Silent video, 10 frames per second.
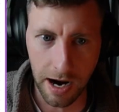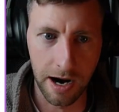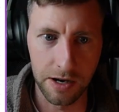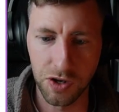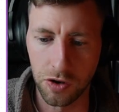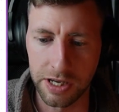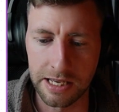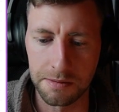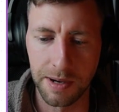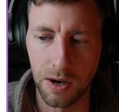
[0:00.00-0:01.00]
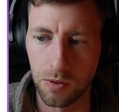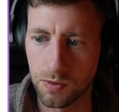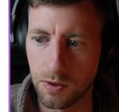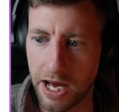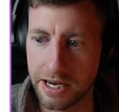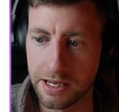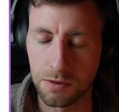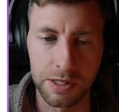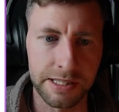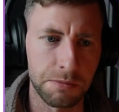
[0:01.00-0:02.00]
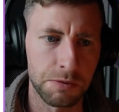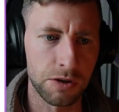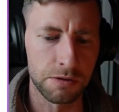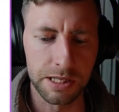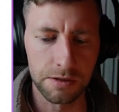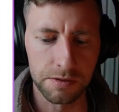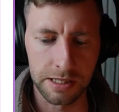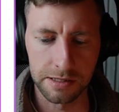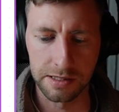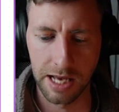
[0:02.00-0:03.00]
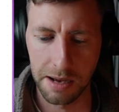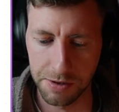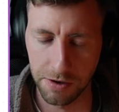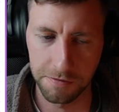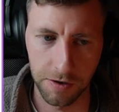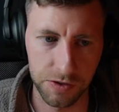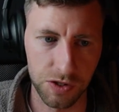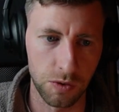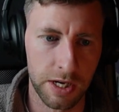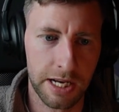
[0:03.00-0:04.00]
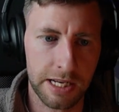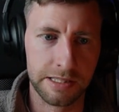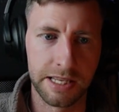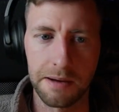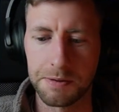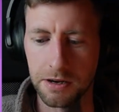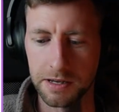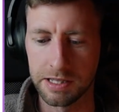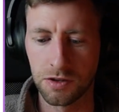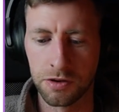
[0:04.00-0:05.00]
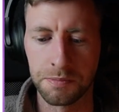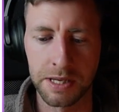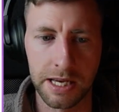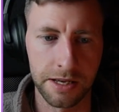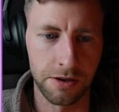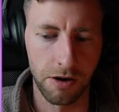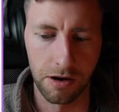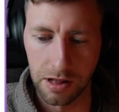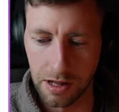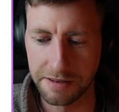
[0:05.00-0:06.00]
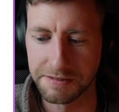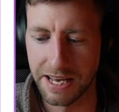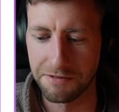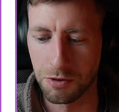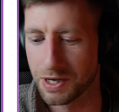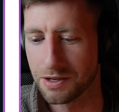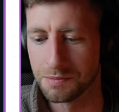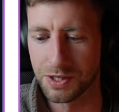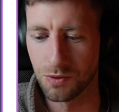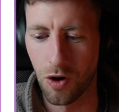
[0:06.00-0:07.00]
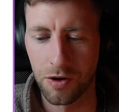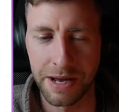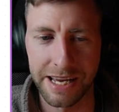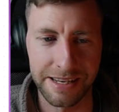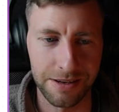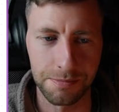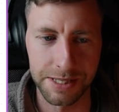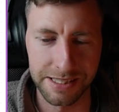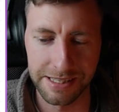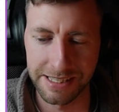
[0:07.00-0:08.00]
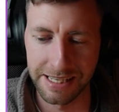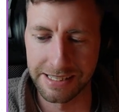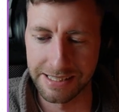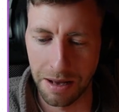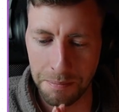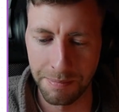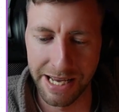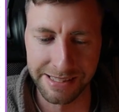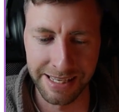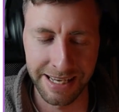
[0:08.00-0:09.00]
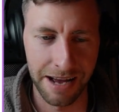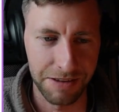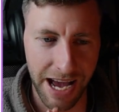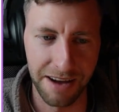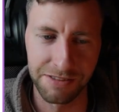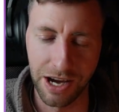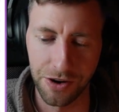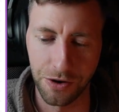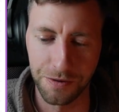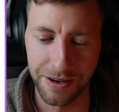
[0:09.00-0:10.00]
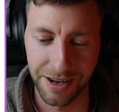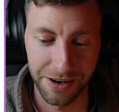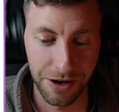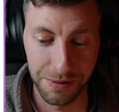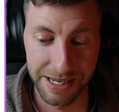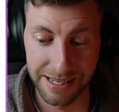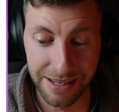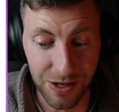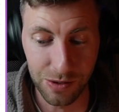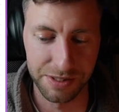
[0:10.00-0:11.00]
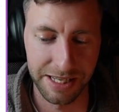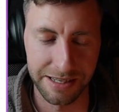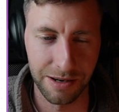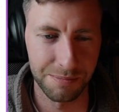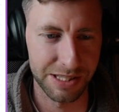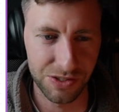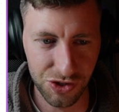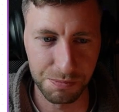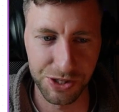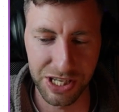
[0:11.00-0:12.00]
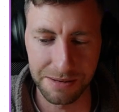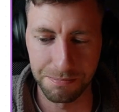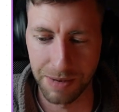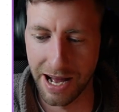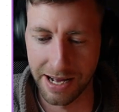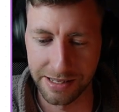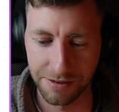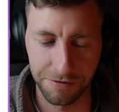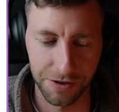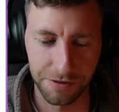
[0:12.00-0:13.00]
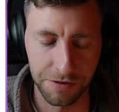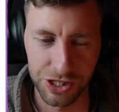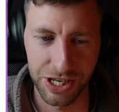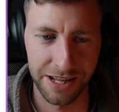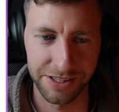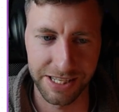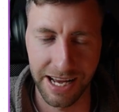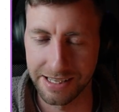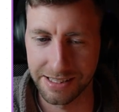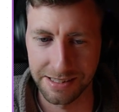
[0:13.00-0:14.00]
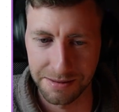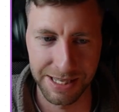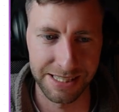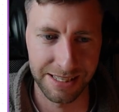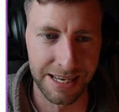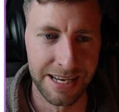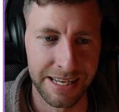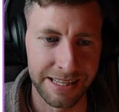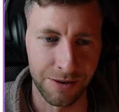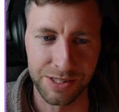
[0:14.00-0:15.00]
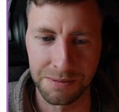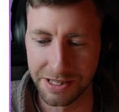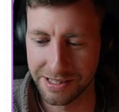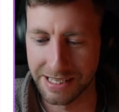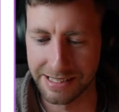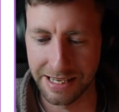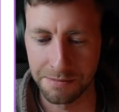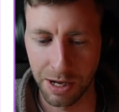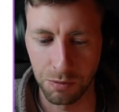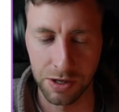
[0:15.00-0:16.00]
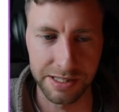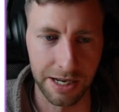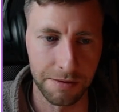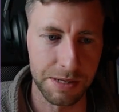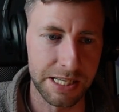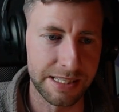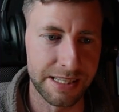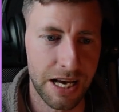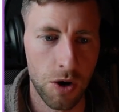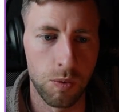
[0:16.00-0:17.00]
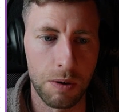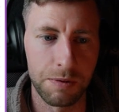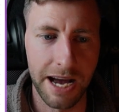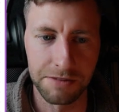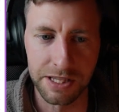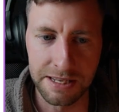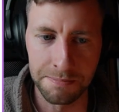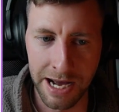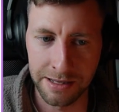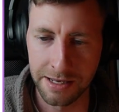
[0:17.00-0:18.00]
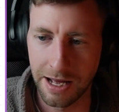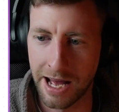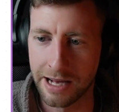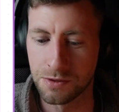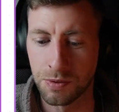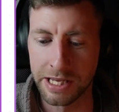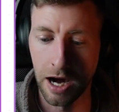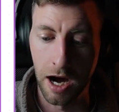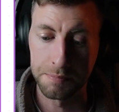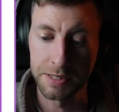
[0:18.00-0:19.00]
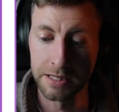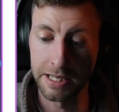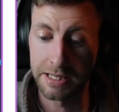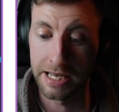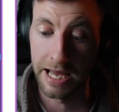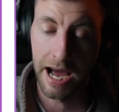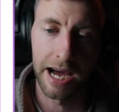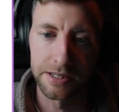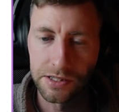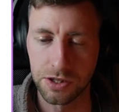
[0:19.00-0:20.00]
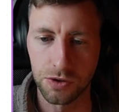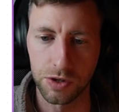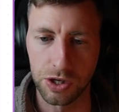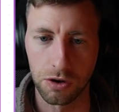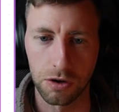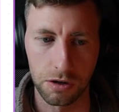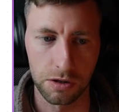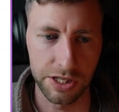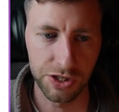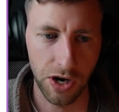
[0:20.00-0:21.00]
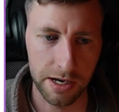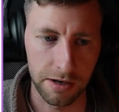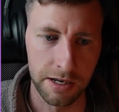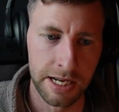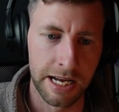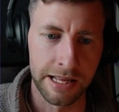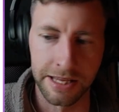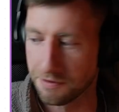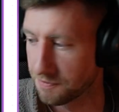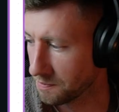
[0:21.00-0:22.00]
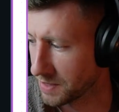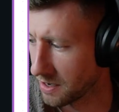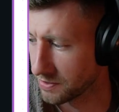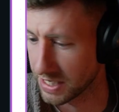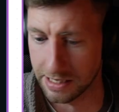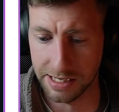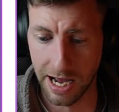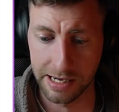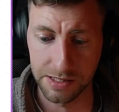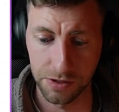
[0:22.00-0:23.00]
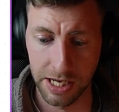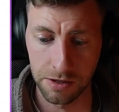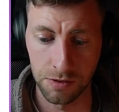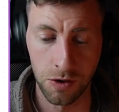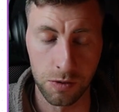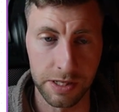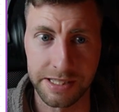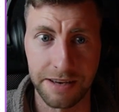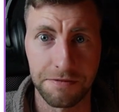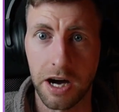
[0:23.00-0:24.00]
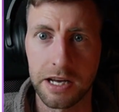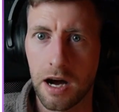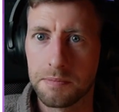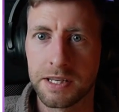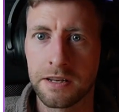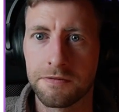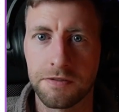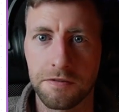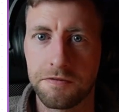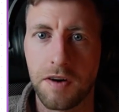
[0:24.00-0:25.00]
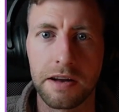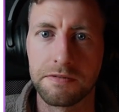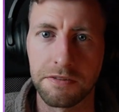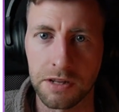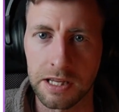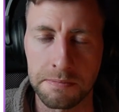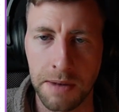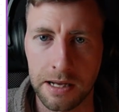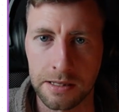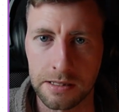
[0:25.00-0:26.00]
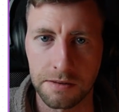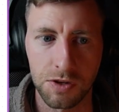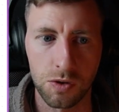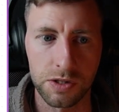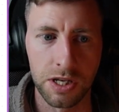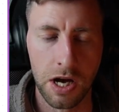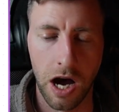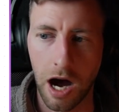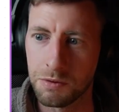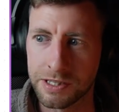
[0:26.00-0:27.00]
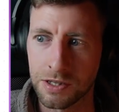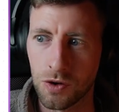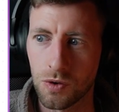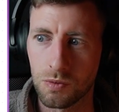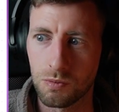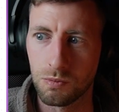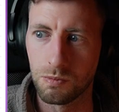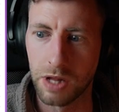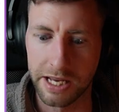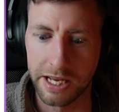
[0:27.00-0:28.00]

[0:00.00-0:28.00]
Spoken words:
talking about any of the ones that we're going to be using Zapier for. So Zapier is going to be your lifesaver when it comes to automating your business. It is amazing. And if you haven't got it already, go set it up. It's super cheap, and for the functionality it has, it's amazing. Now, some of the things that you might want to set up is where we have a lead magnet, and when they opt in, that they get added to your lead tracker, and then from there they get tagged so that let's say if I opt in for 5 different lead magnets of yours, I want to know like